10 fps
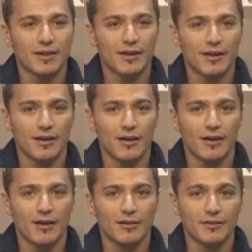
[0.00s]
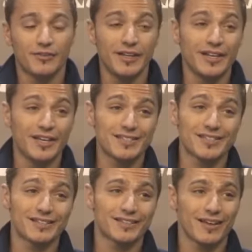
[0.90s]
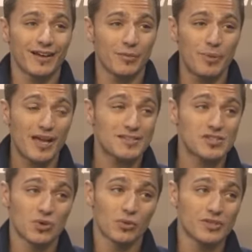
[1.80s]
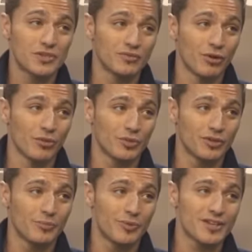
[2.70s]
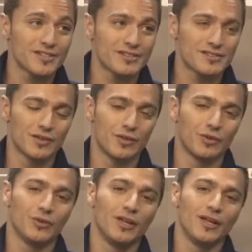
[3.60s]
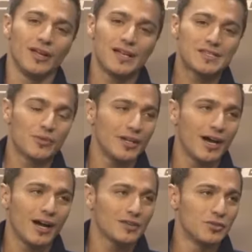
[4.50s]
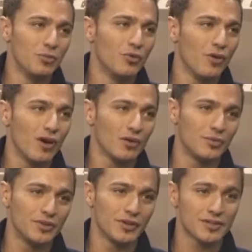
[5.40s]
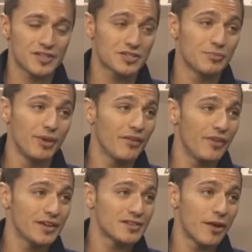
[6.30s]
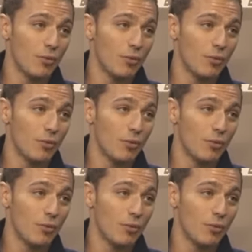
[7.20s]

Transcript: uh, the thing is that uh, past is always involved with the present, so it's really hard to move on with uh, such big things like